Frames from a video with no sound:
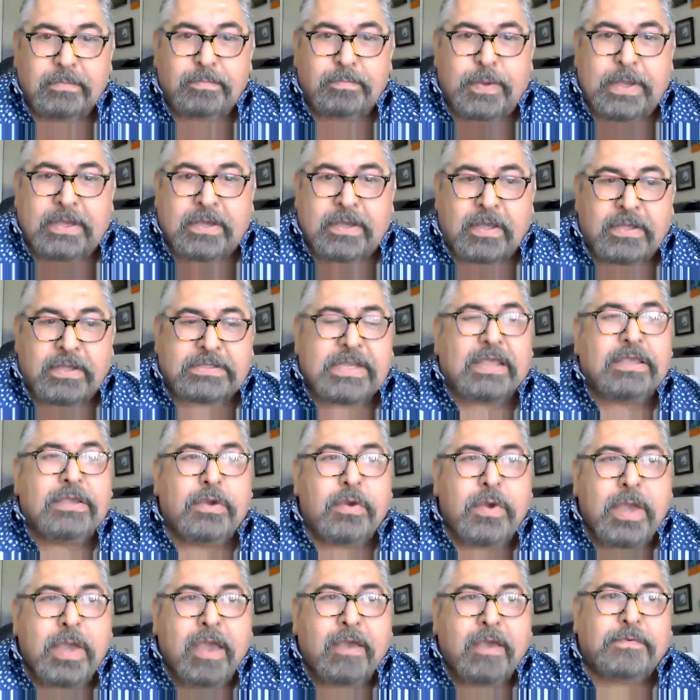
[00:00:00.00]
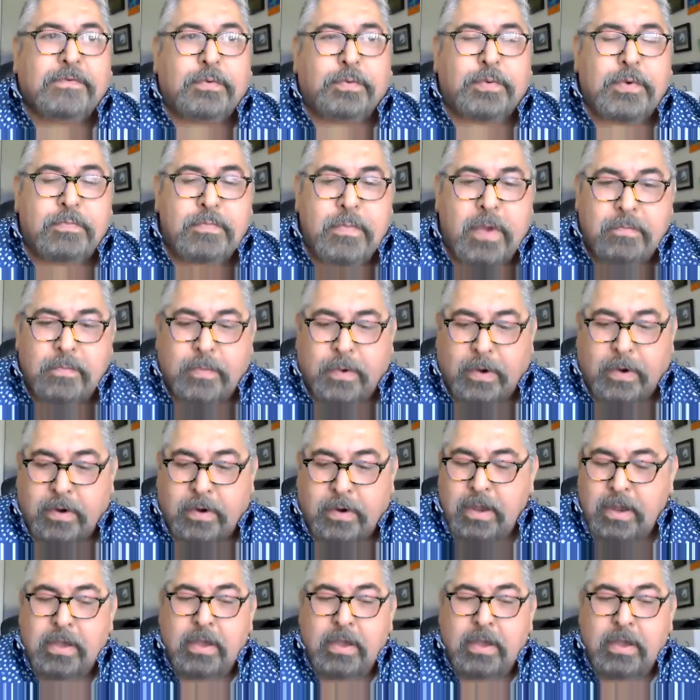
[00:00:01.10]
Because you have to remember,